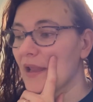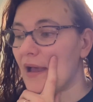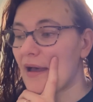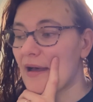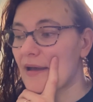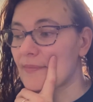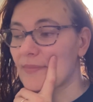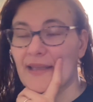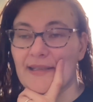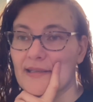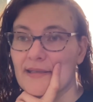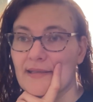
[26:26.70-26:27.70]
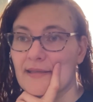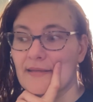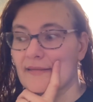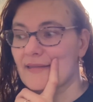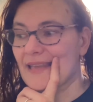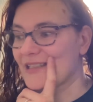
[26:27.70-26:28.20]

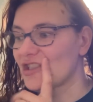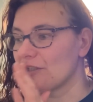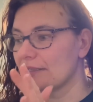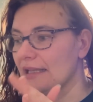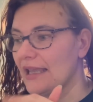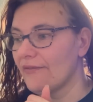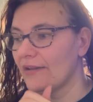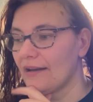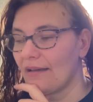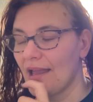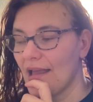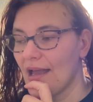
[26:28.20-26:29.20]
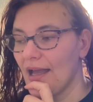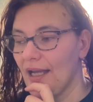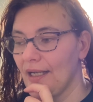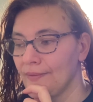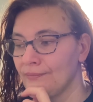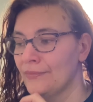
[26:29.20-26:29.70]
That's just a given.
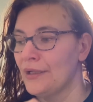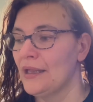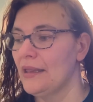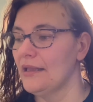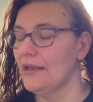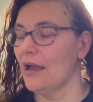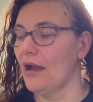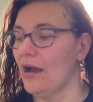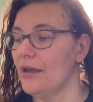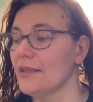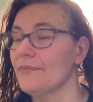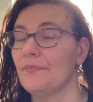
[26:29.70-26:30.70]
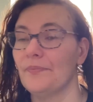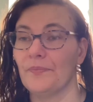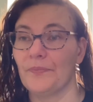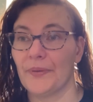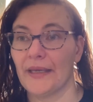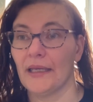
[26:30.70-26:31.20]
On the
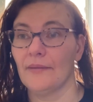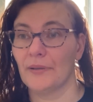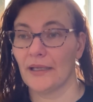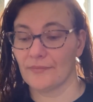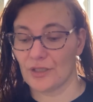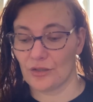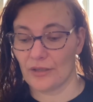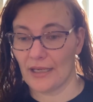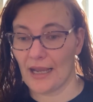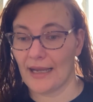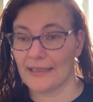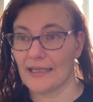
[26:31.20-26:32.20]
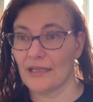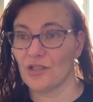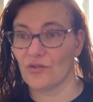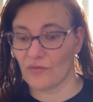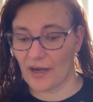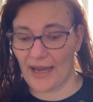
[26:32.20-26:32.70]
big Plum Street, I tend
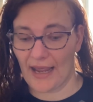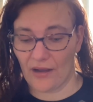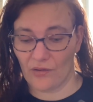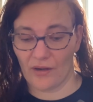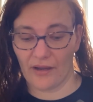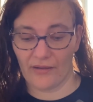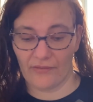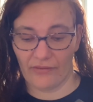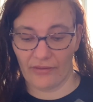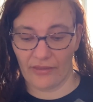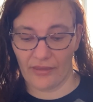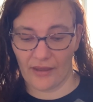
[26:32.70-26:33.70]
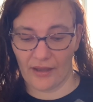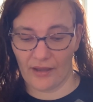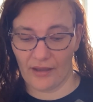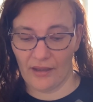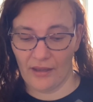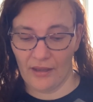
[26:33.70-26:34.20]
to run out of
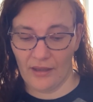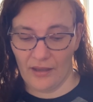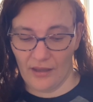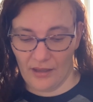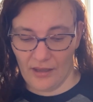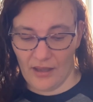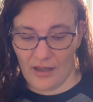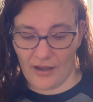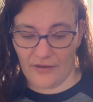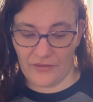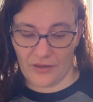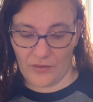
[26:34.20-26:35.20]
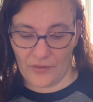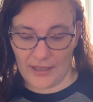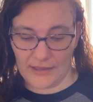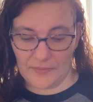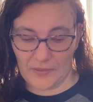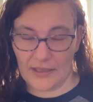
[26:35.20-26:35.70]
the
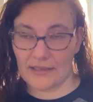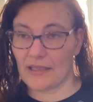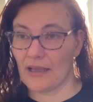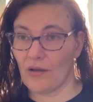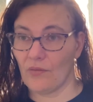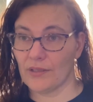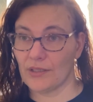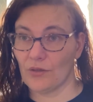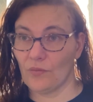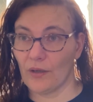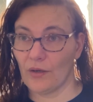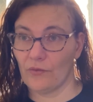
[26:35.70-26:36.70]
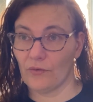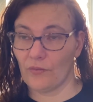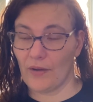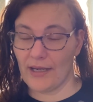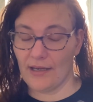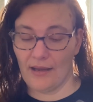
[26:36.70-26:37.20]
threads because they always do
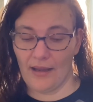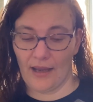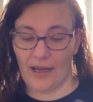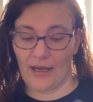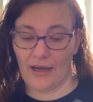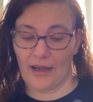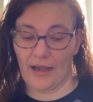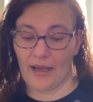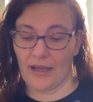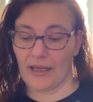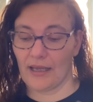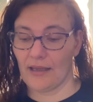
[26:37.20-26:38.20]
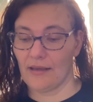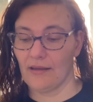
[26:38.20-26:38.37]
1/1 and I